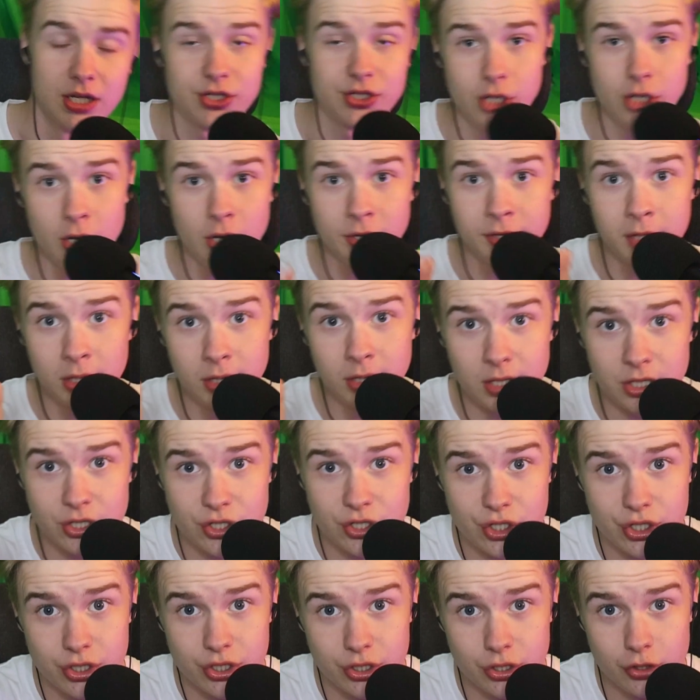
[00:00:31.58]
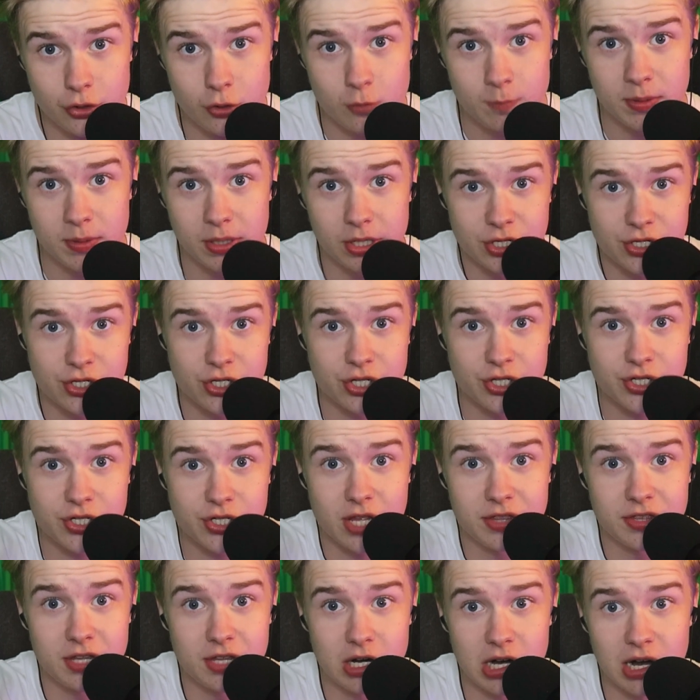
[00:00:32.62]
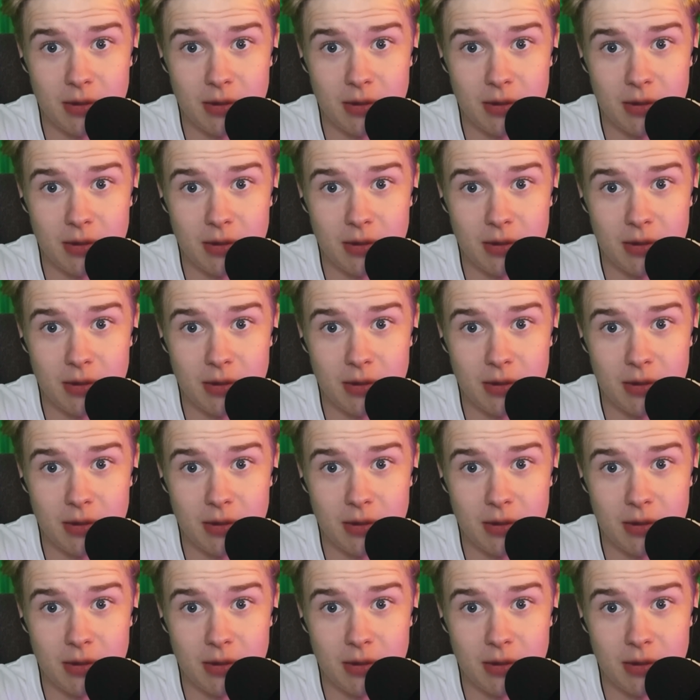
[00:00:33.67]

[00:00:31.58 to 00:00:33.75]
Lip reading: It's not that they're stupid, it's just that they're